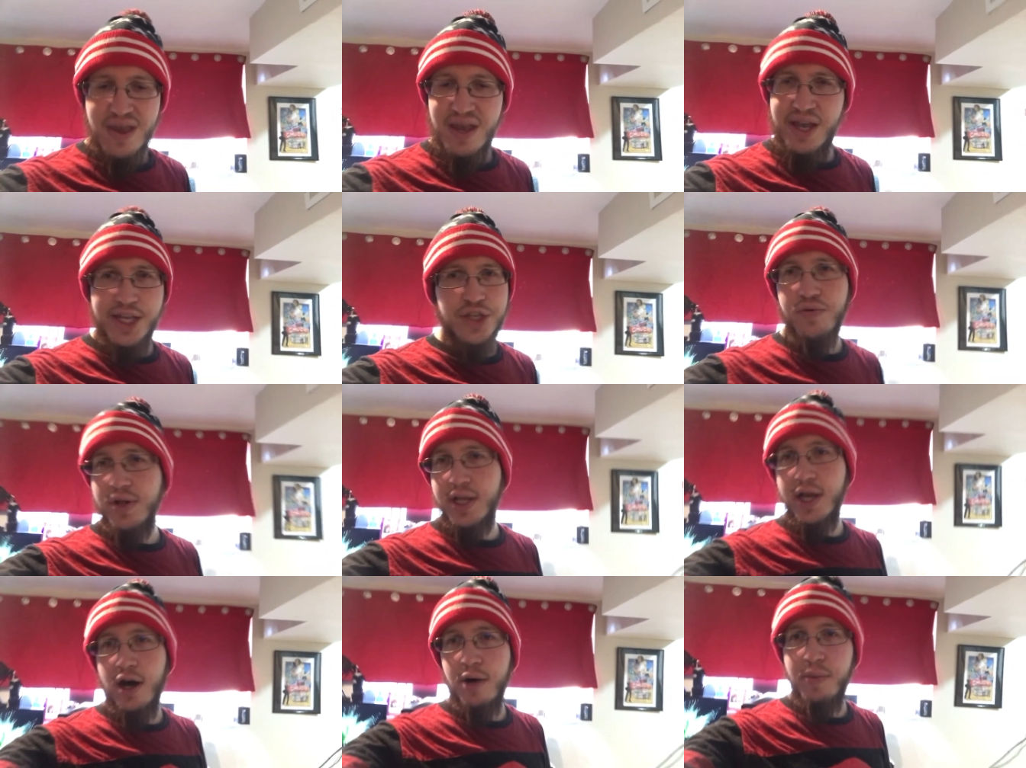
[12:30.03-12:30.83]
it's
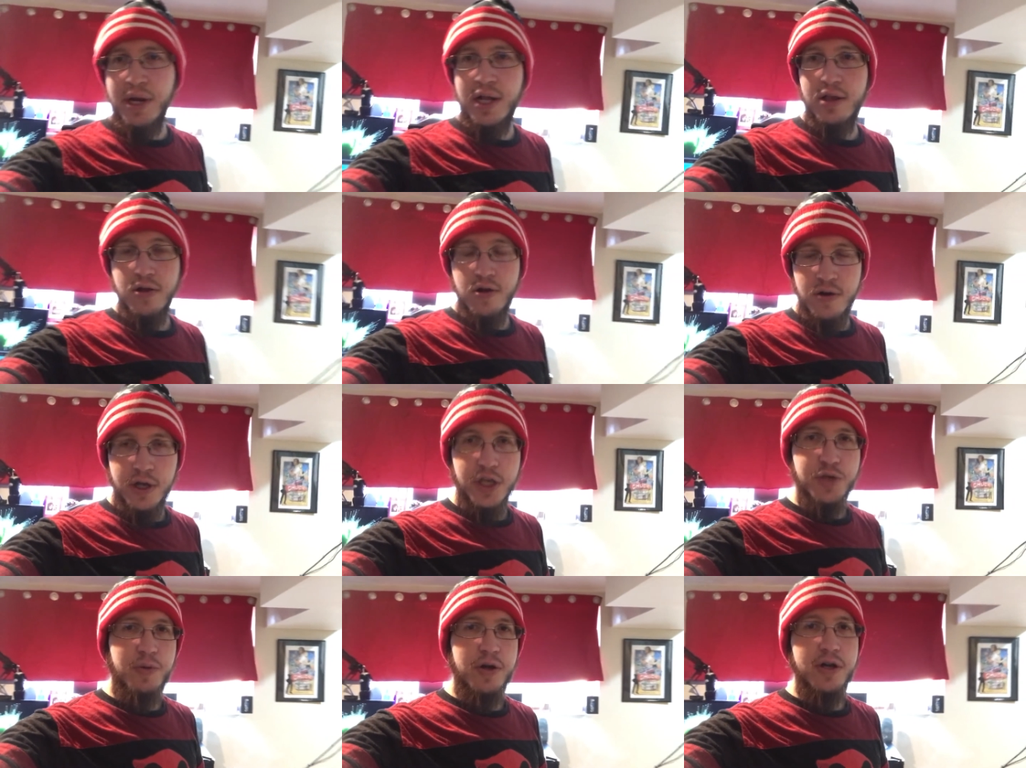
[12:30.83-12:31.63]
really all been a learning
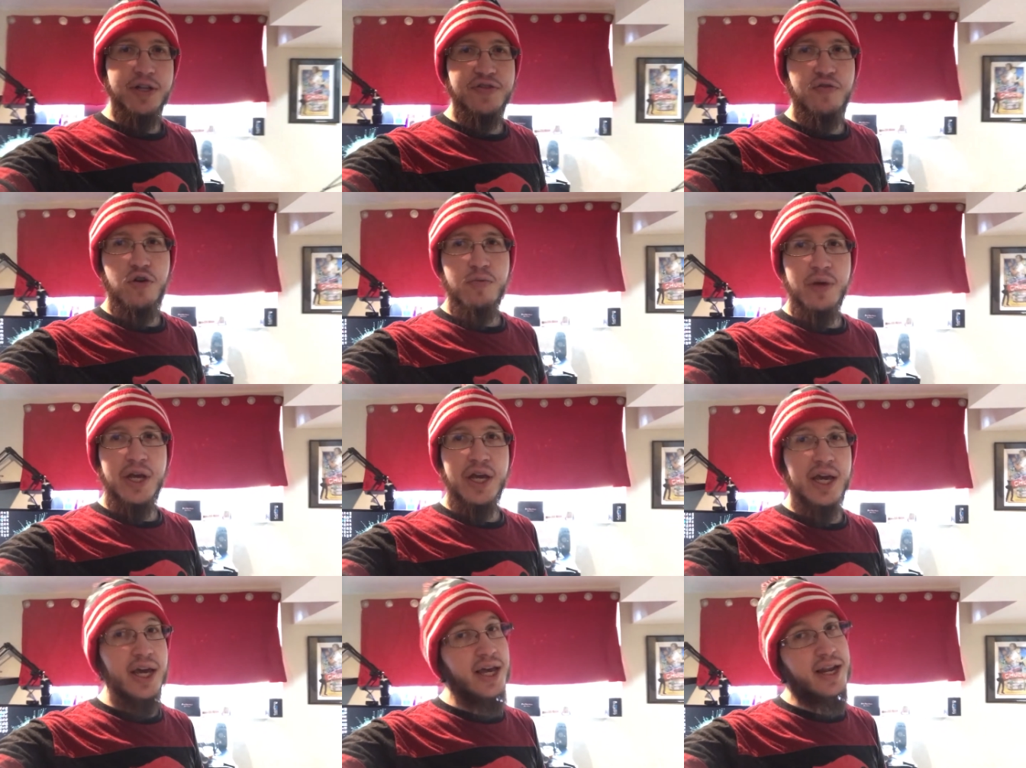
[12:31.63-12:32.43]
experience for
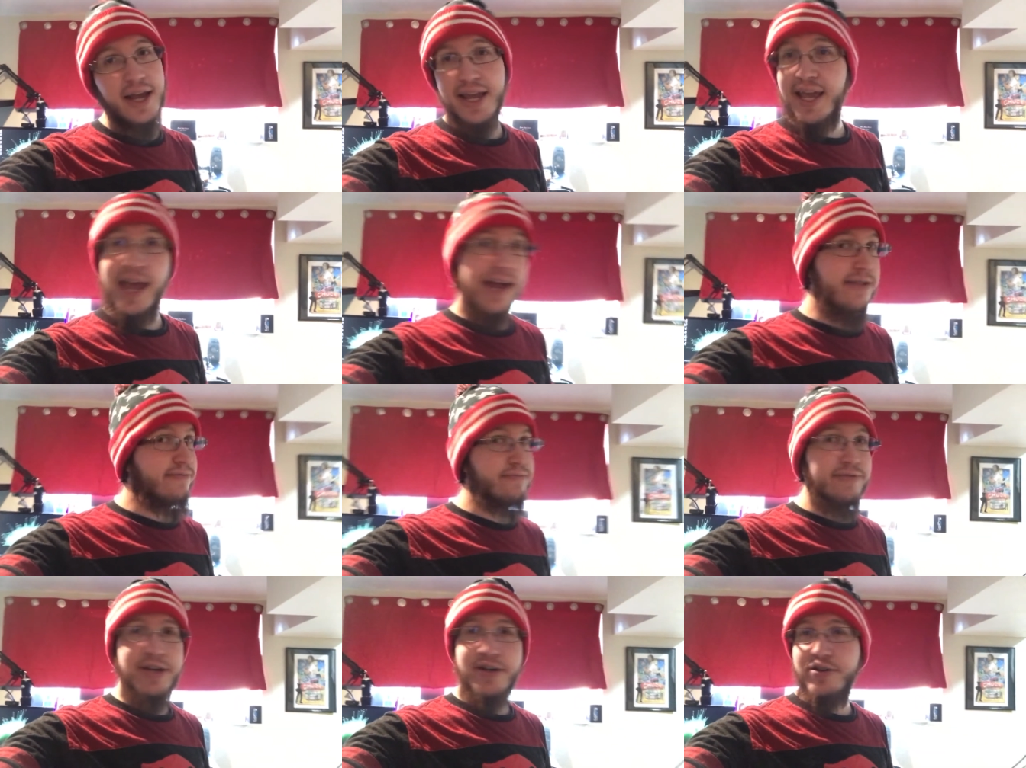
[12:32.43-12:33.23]
me and I can't
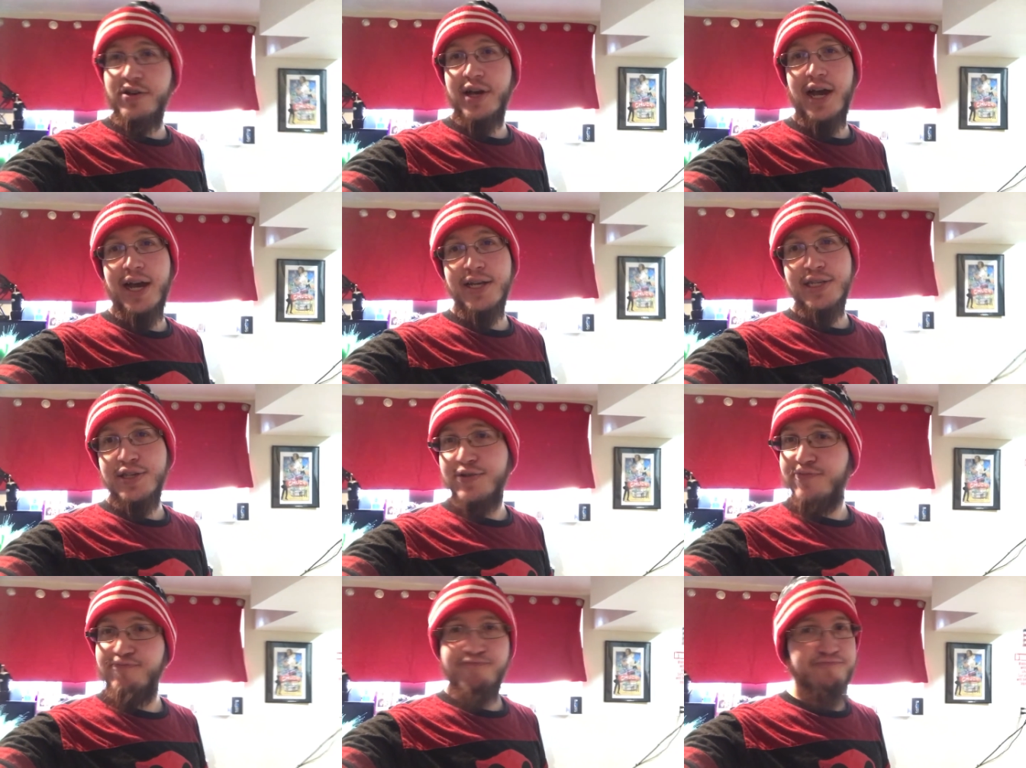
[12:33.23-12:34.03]
tell you
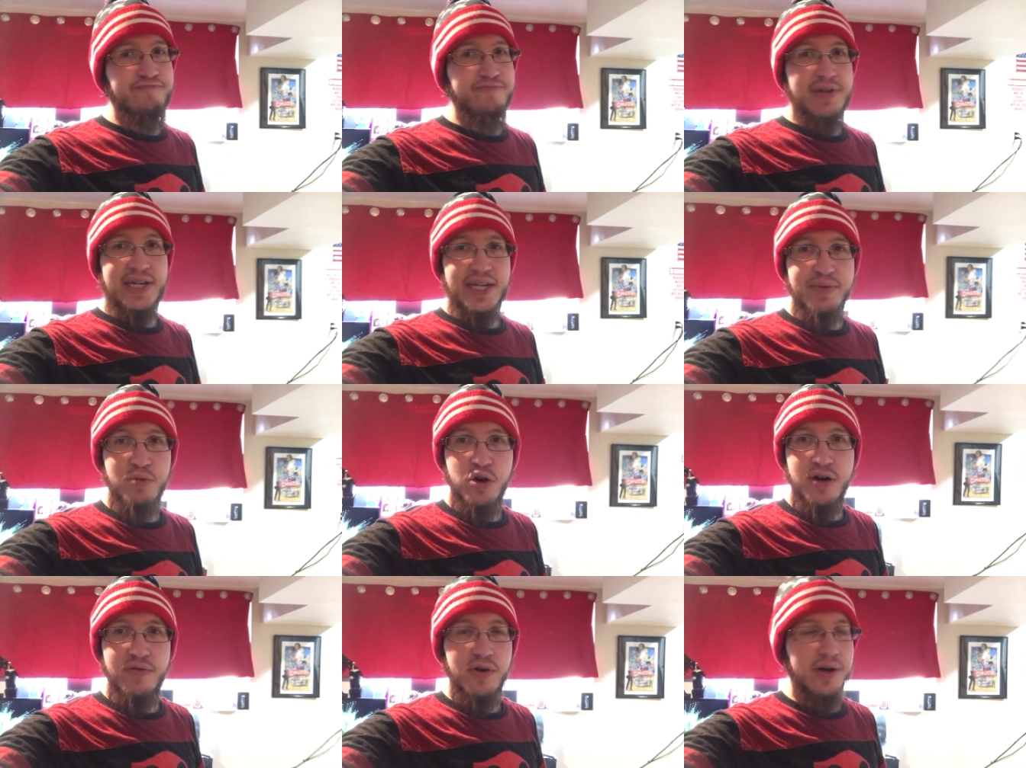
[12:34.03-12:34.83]
guys
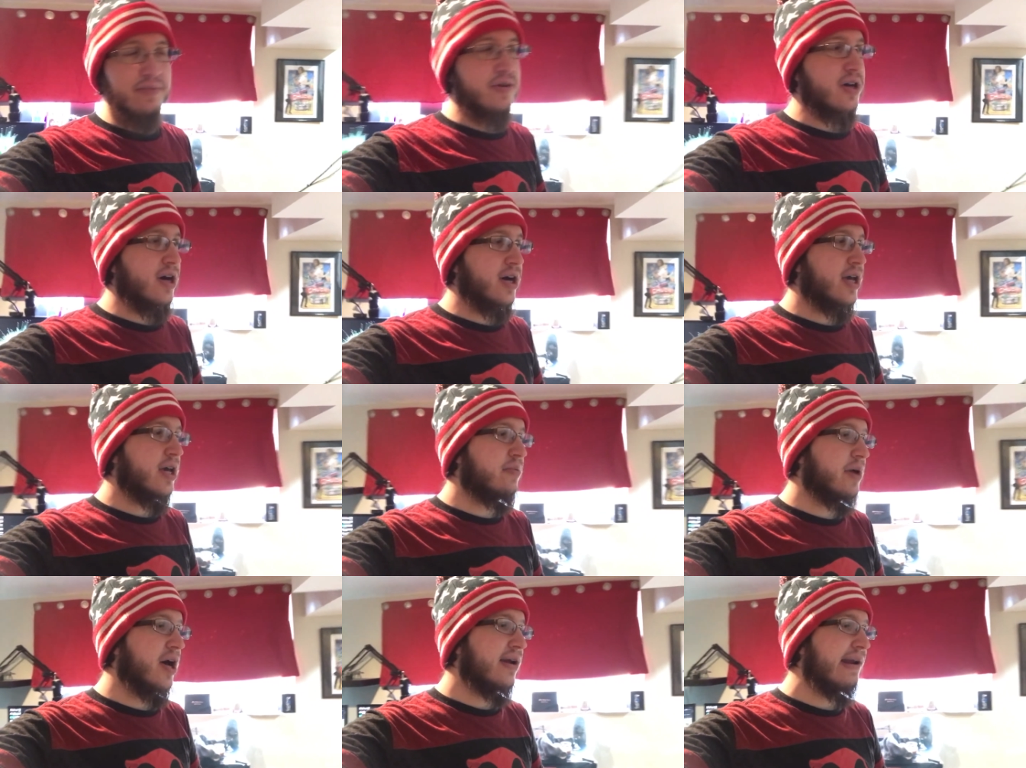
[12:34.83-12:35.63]
anymore what I'm talking
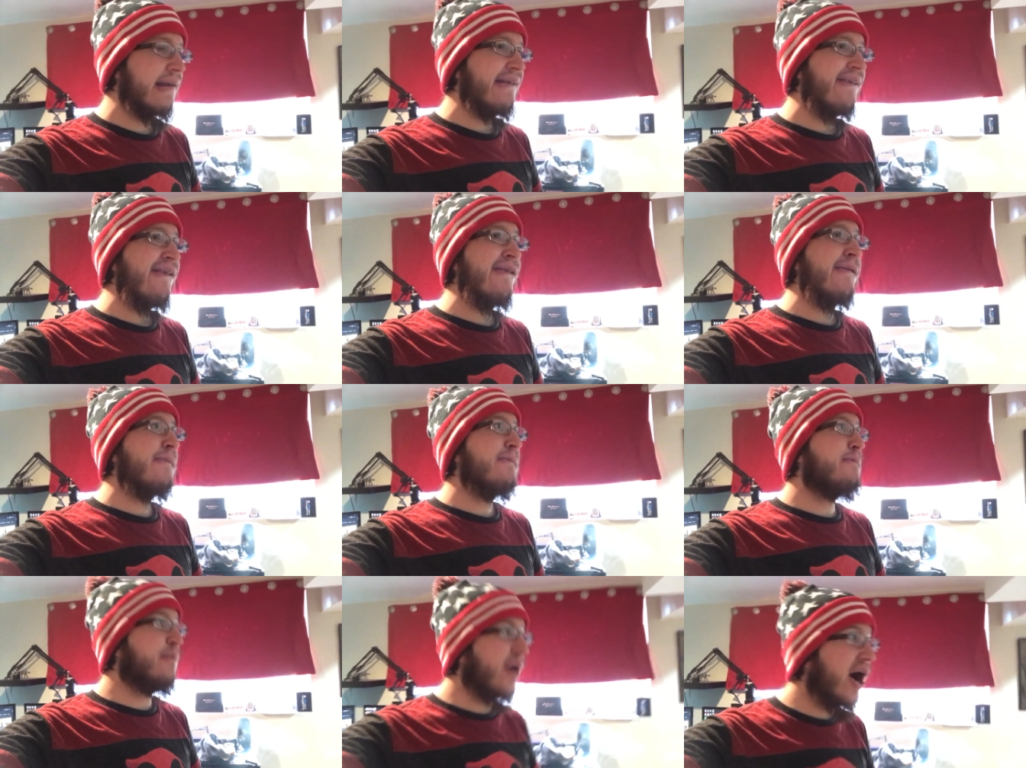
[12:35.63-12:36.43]
about.
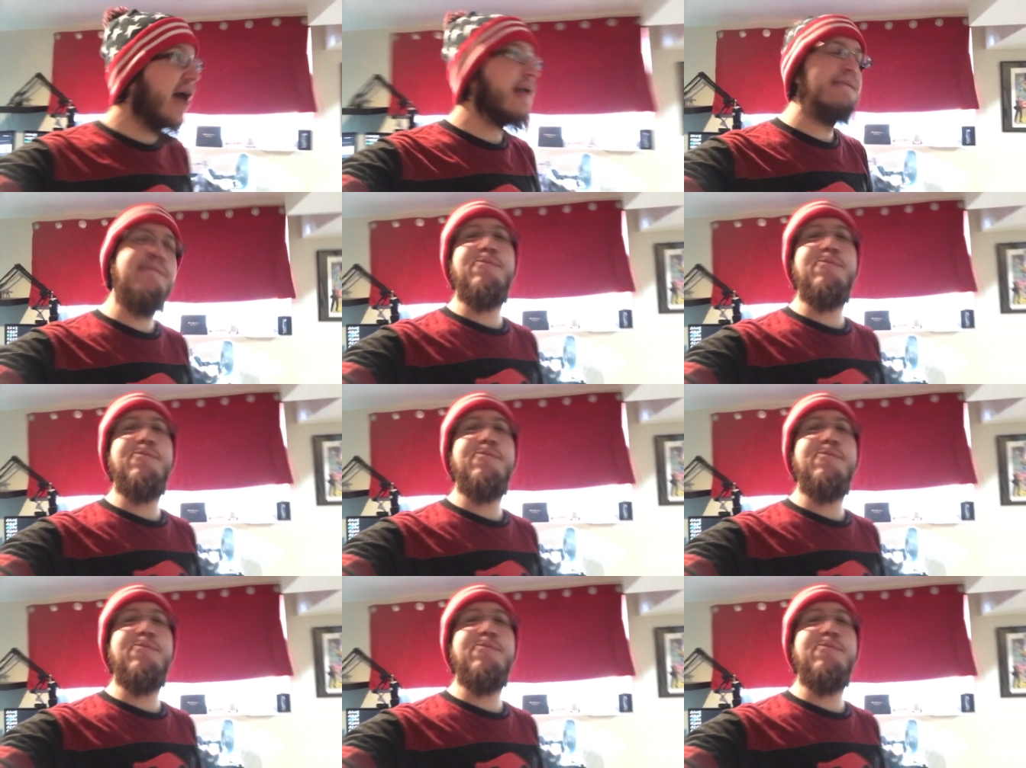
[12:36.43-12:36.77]
But